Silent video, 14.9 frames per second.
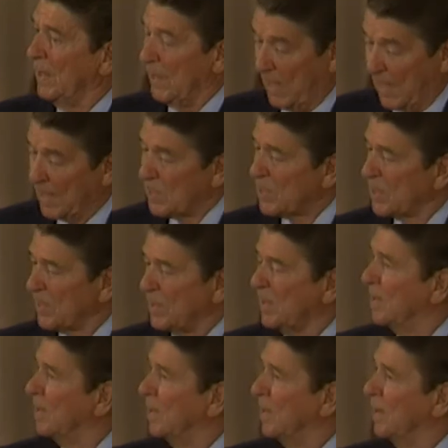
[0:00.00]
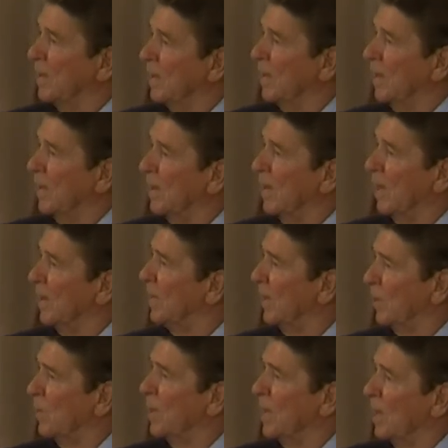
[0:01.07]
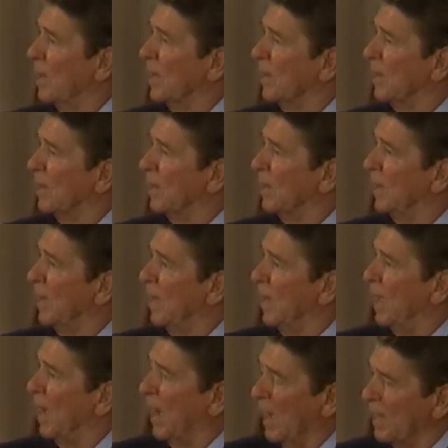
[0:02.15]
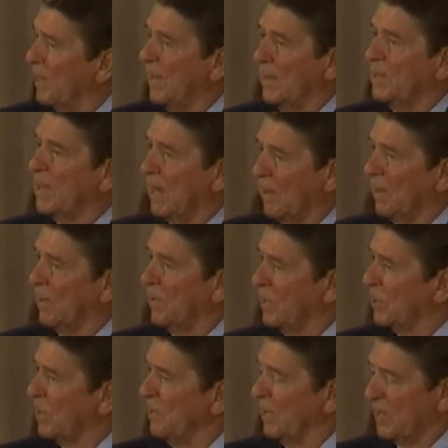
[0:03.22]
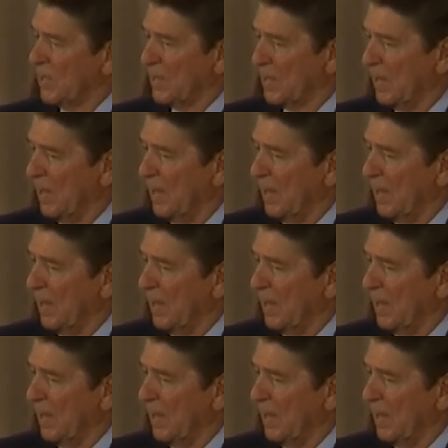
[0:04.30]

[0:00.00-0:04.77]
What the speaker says: Yes, I think we are. I think terrorism is...